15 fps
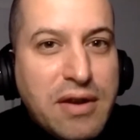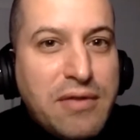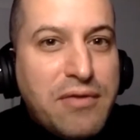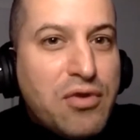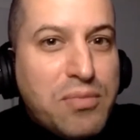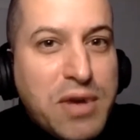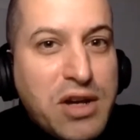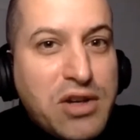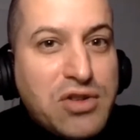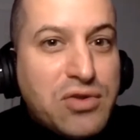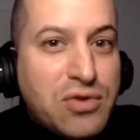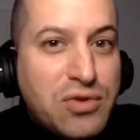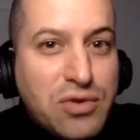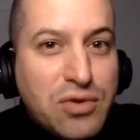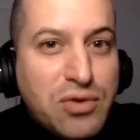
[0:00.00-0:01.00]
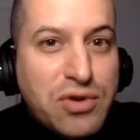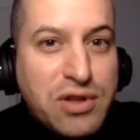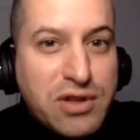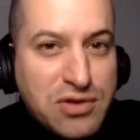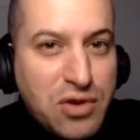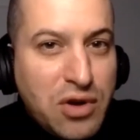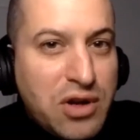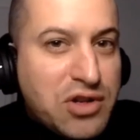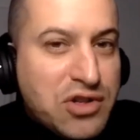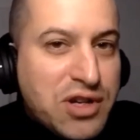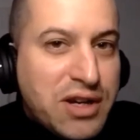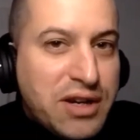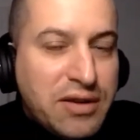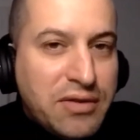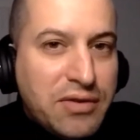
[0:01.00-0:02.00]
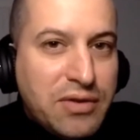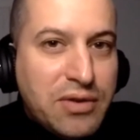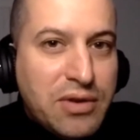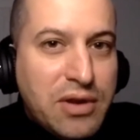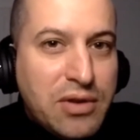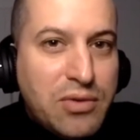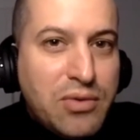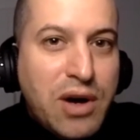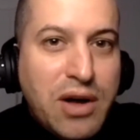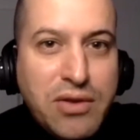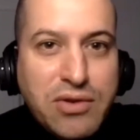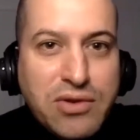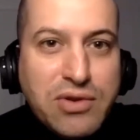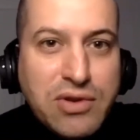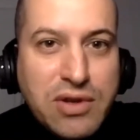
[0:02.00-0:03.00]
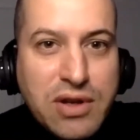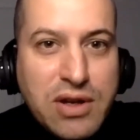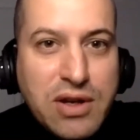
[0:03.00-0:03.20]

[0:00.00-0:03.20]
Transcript: information or this knowledge I have to others.